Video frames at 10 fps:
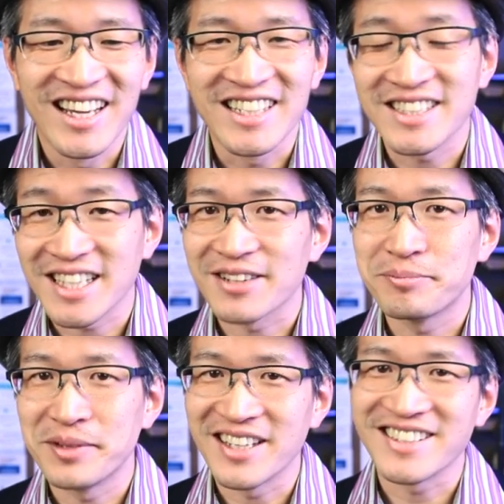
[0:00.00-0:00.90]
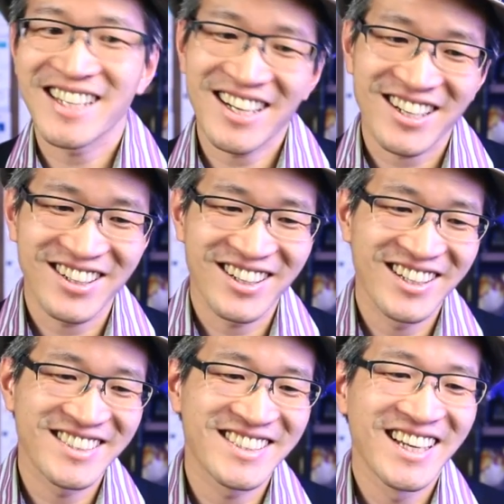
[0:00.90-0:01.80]
instead of being Santa
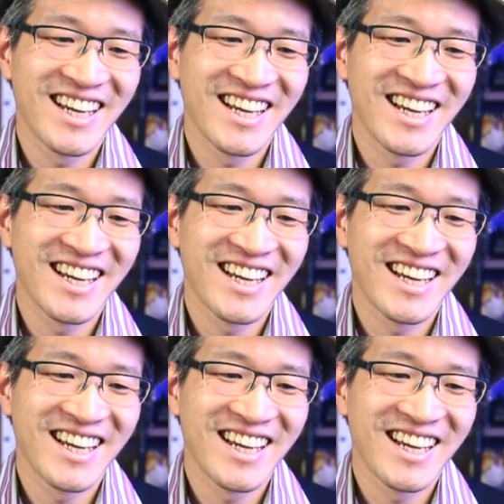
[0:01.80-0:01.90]
Claus.